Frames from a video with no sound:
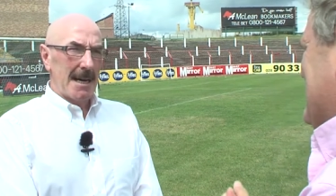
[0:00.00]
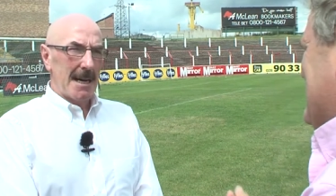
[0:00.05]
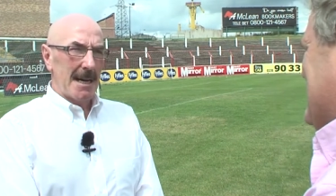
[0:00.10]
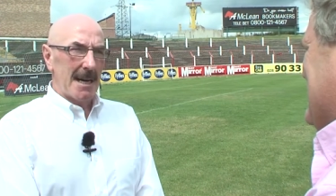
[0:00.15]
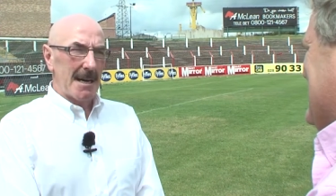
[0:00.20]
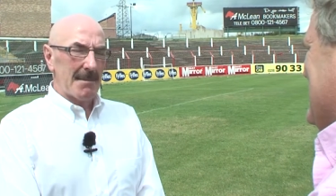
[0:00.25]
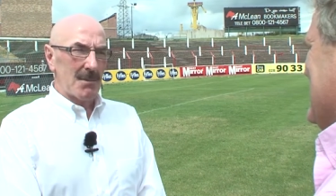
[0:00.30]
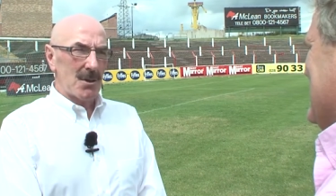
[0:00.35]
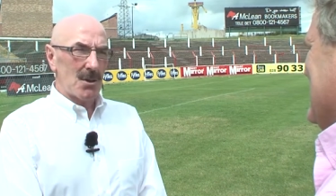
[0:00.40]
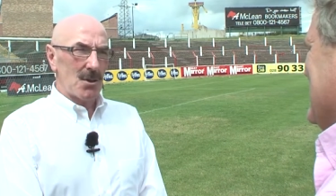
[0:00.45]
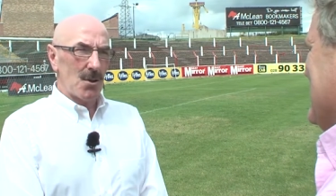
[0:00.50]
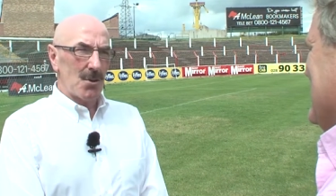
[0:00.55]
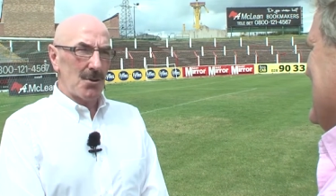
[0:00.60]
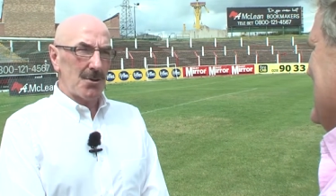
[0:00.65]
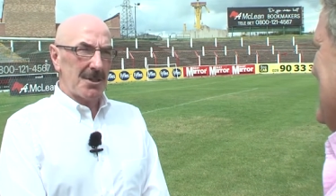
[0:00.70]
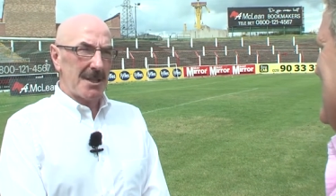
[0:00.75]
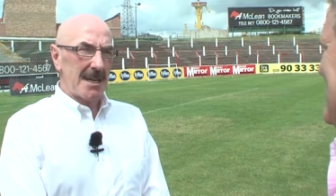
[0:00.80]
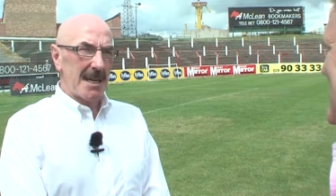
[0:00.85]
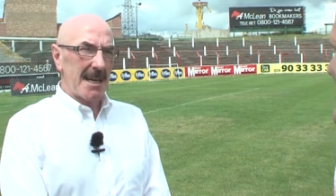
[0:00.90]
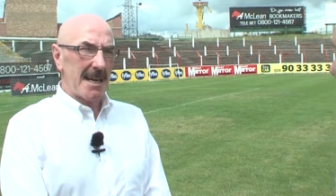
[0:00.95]
I'm
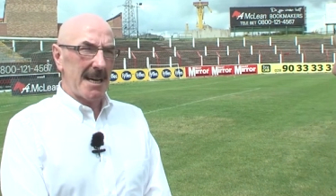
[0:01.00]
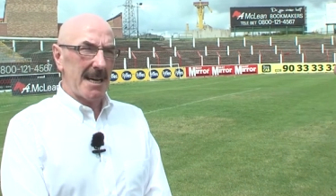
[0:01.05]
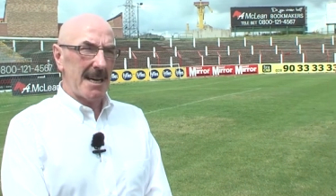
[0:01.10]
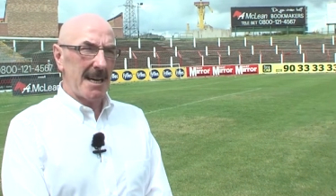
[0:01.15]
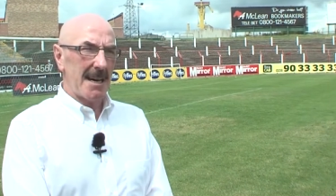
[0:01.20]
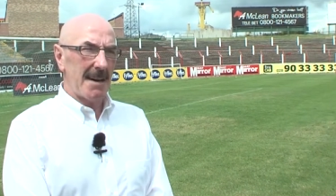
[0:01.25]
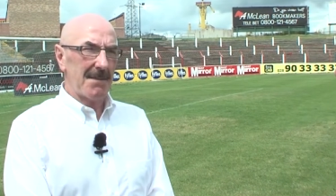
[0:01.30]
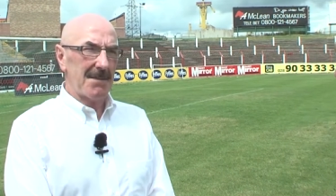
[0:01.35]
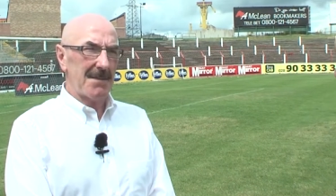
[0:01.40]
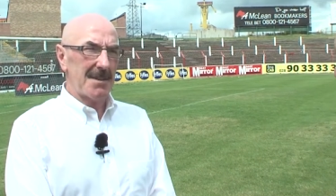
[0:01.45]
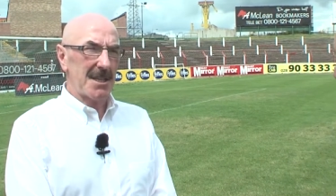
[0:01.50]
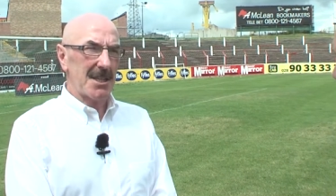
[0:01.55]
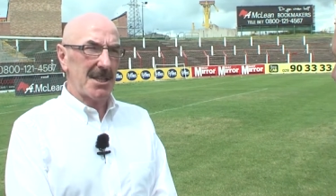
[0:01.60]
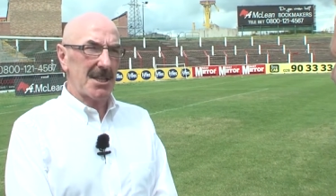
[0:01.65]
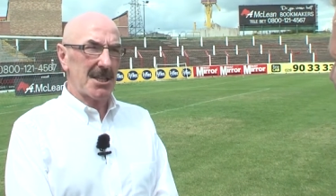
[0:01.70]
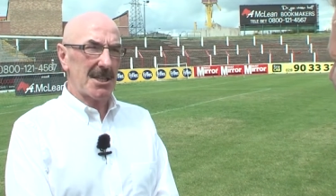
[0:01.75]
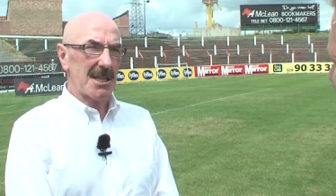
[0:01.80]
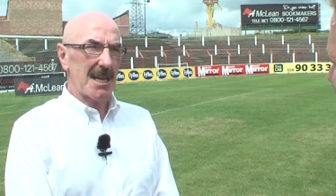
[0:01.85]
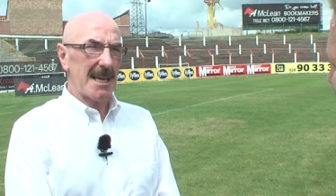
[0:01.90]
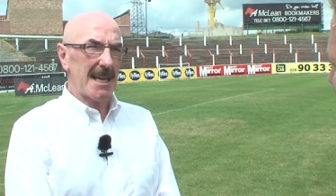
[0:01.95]
going to have to
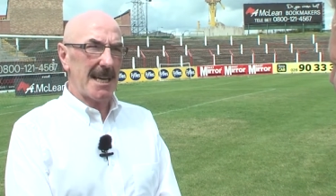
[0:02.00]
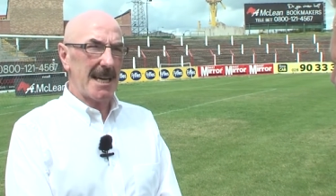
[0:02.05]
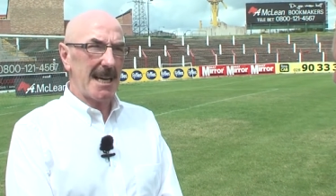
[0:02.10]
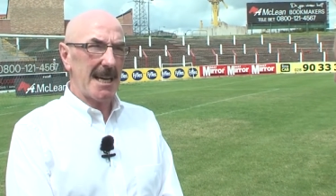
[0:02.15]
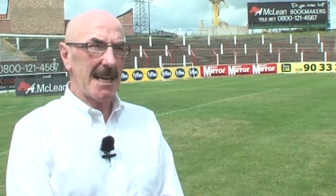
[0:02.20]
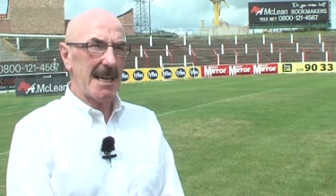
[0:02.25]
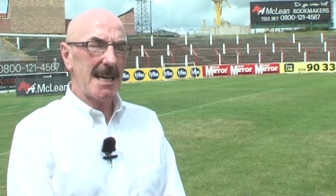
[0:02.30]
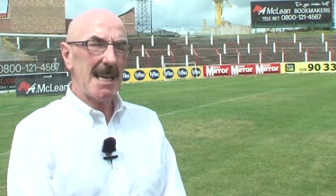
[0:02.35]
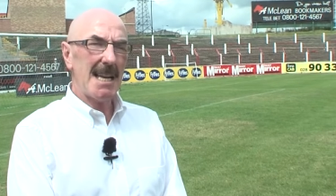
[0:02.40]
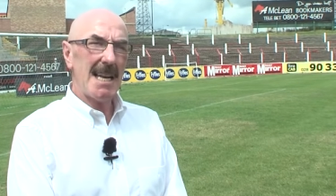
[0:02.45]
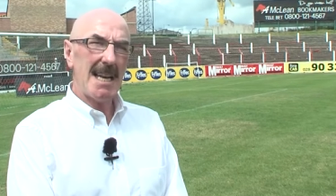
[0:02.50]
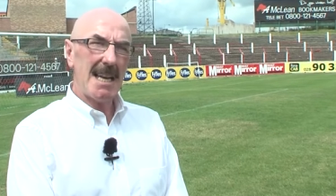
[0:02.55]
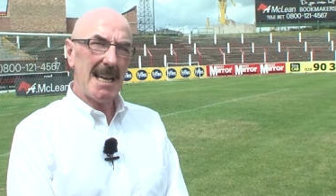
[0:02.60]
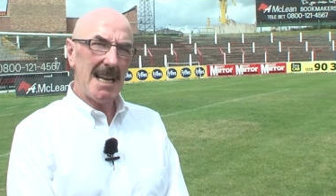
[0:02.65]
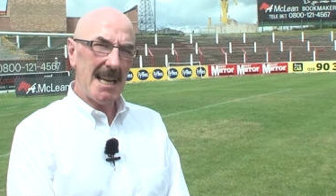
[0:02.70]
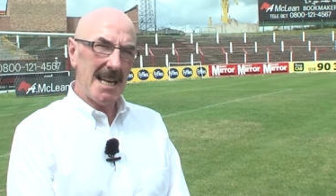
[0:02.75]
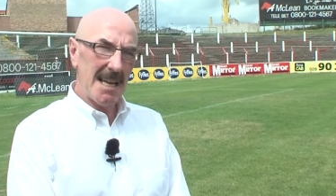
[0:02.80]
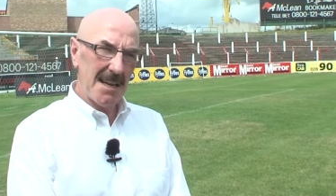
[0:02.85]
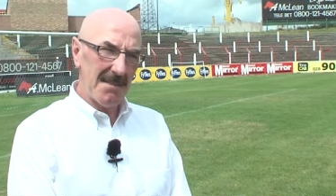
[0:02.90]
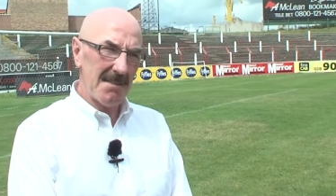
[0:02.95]
say
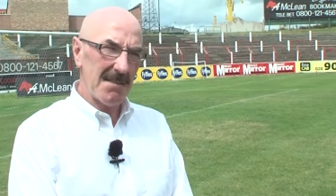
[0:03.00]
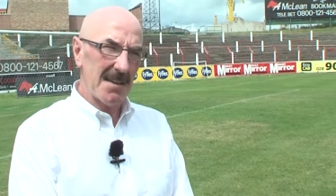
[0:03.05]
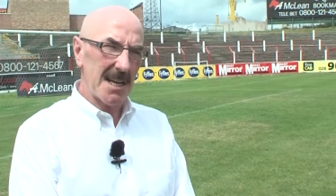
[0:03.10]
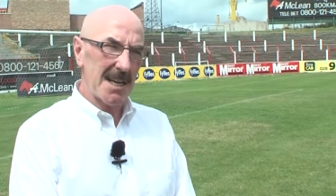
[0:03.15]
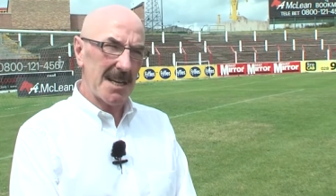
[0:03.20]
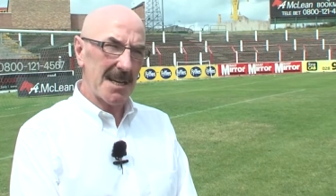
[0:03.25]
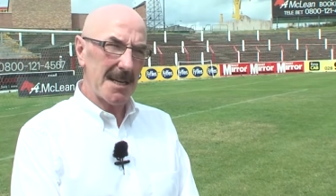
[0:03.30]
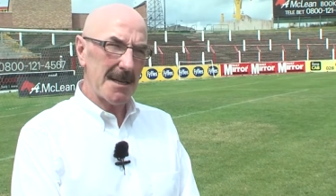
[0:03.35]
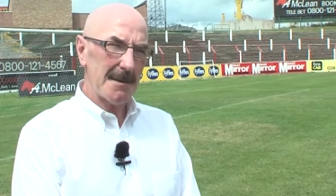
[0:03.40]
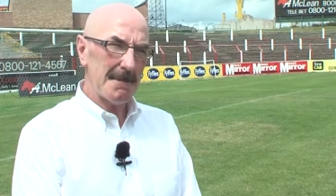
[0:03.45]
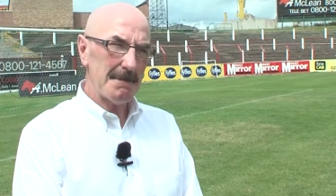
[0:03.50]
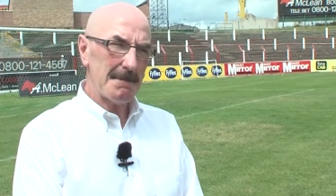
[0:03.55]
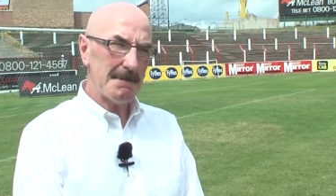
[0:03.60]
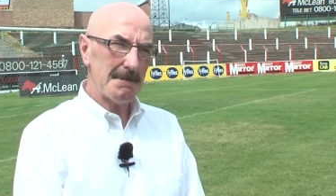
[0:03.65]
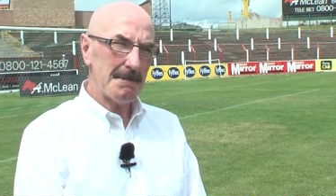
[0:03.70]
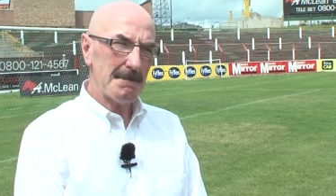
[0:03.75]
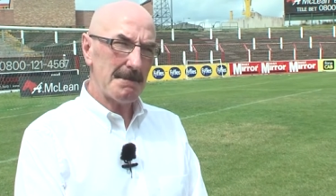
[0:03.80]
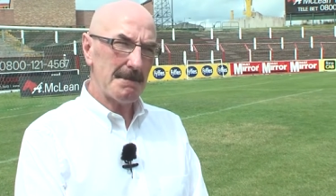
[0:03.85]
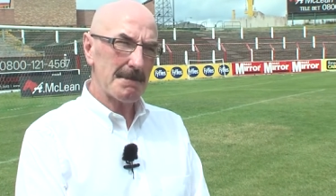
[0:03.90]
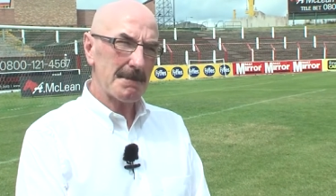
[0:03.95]
Linfield.
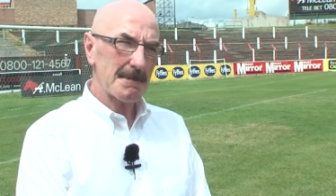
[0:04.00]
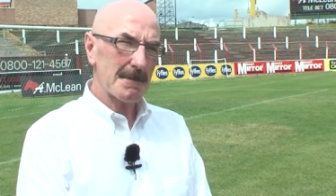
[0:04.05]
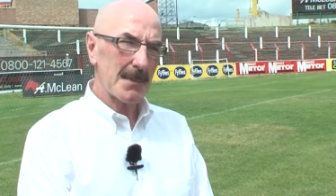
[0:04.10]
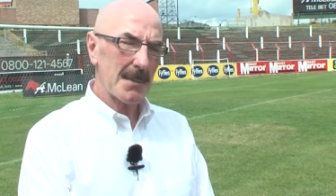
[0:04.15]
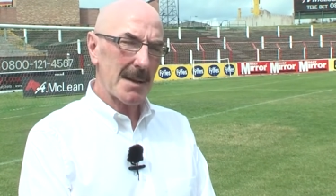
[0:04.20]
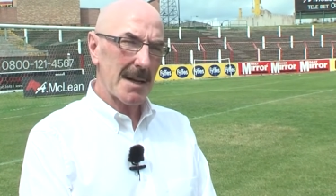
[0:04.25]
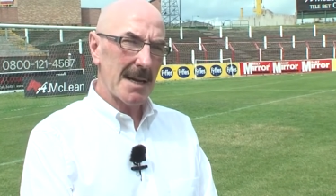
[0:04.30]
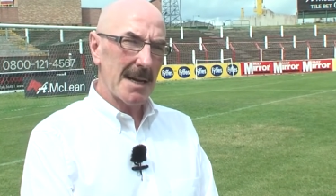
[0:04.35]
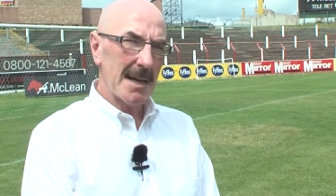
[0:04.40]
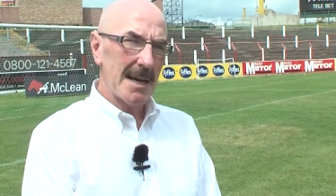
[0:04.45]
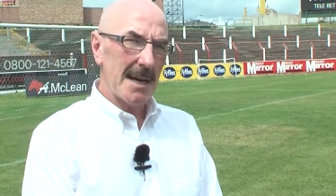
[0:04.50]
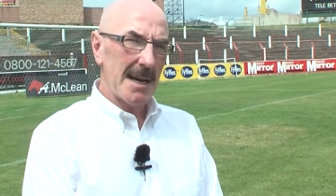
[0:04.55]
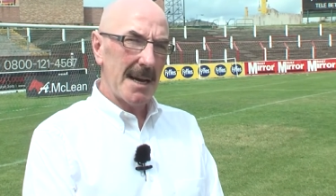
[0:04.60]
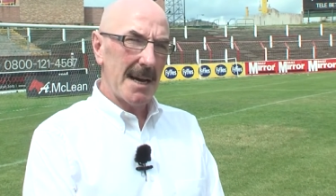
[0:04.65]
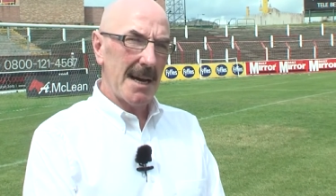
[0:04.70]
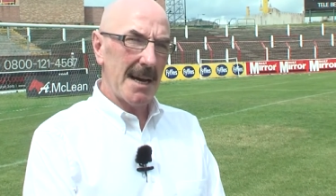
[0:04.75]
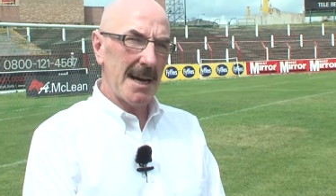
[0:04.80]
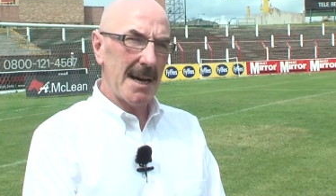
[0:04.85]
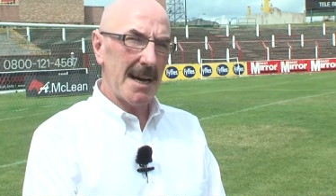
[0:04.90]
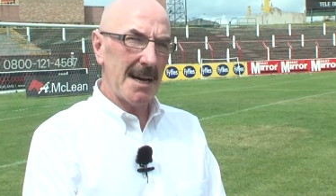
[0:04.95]

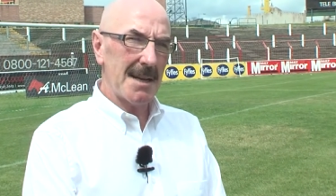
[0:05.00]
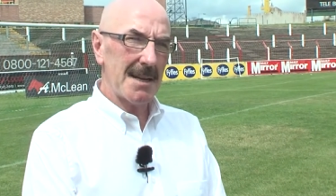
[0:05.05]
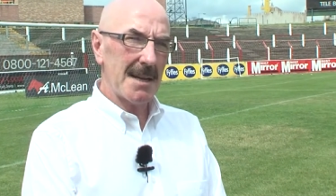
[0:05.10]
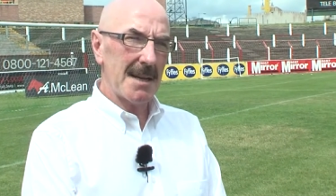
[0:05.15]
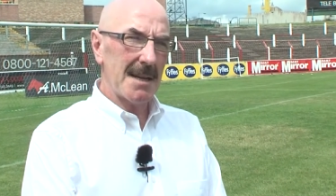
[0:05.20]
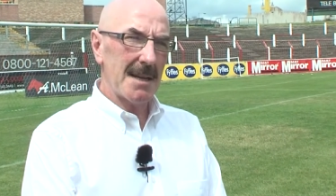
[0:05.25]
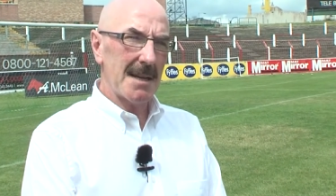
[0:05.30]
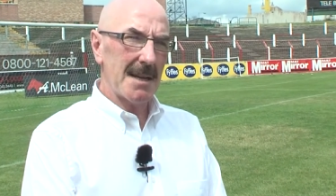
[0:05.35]
And